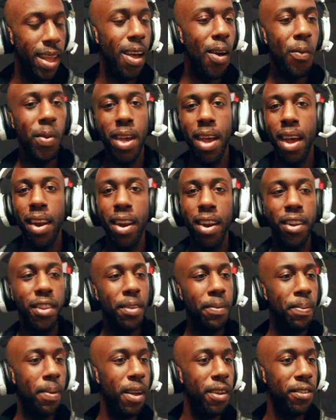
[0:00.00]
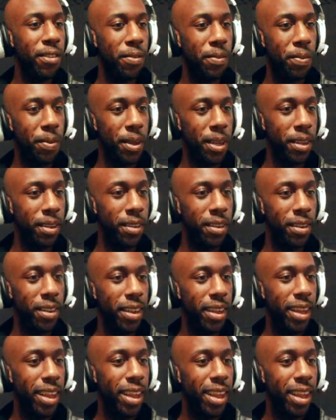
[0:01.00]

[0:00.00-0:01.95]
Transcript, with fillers: Oh, we got another puzzle piece.